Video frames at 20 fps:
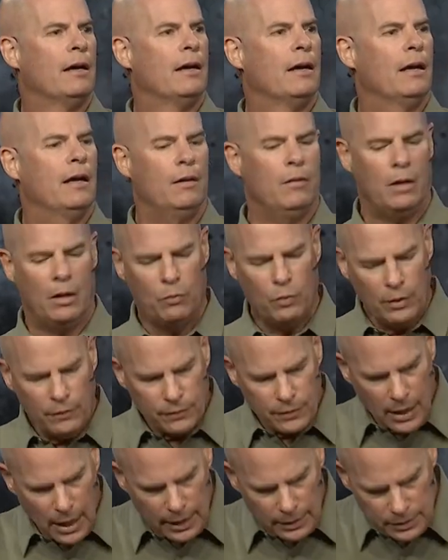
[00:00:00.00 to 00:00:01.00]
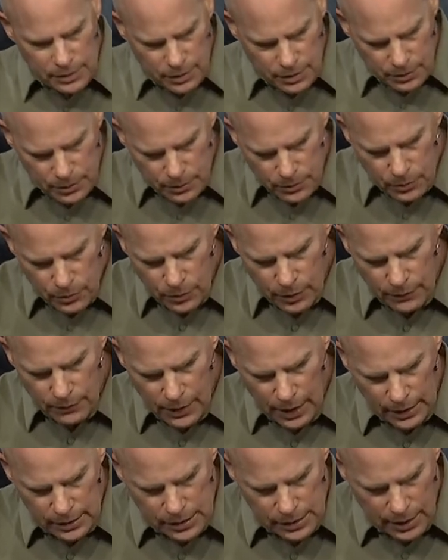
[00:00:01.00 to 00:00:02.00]
And, and we've got to we've
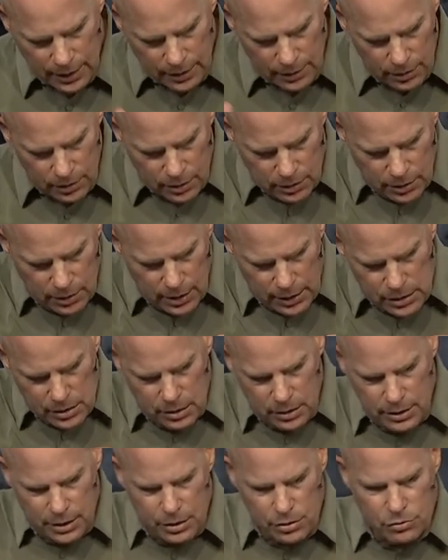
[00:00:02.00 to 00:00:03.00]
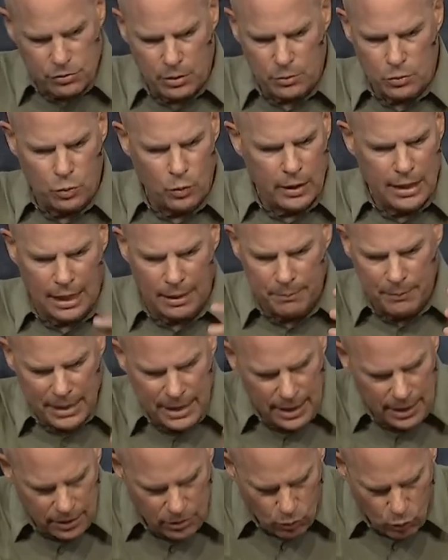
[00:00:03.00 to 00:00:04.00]
got to say, look, let's look at Scripture. We've got to be
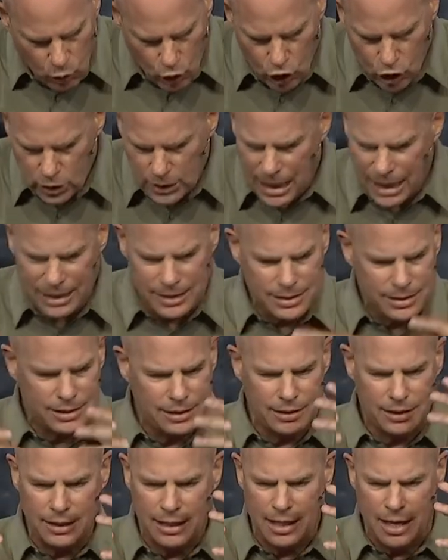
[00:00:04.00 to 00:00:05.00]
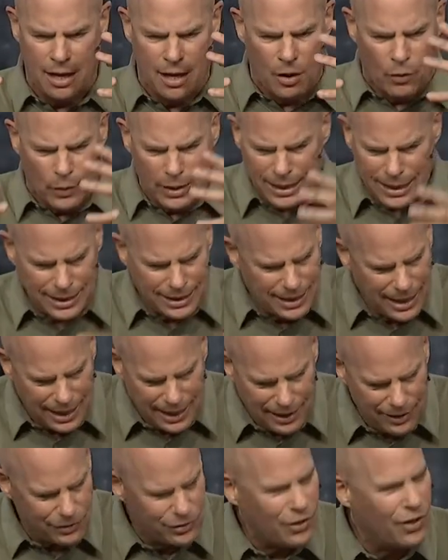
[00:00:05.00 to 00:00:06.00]
in the Word constantly. We got to
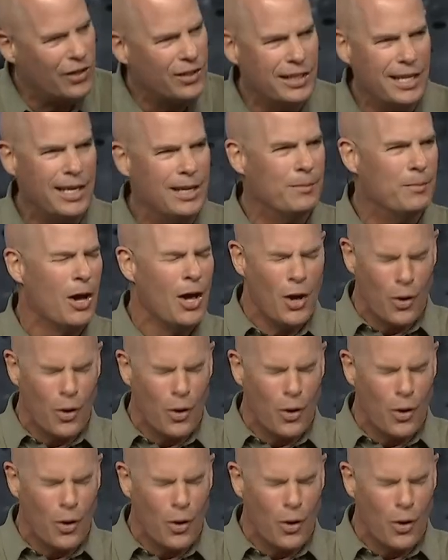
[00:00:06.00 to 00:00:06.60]
gaze on Him.